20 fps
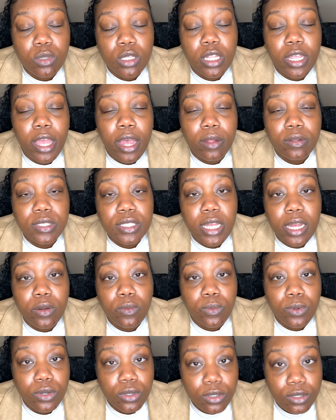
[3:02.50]
the outside
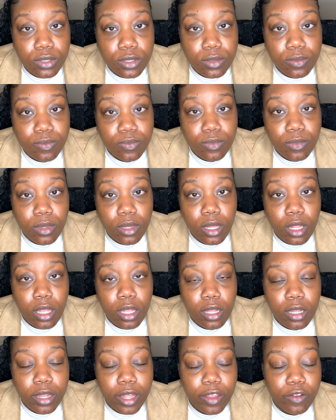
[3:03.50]
world,
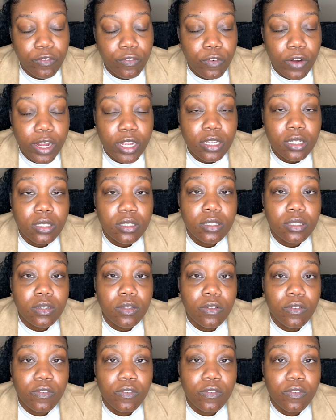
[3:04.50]
like friends,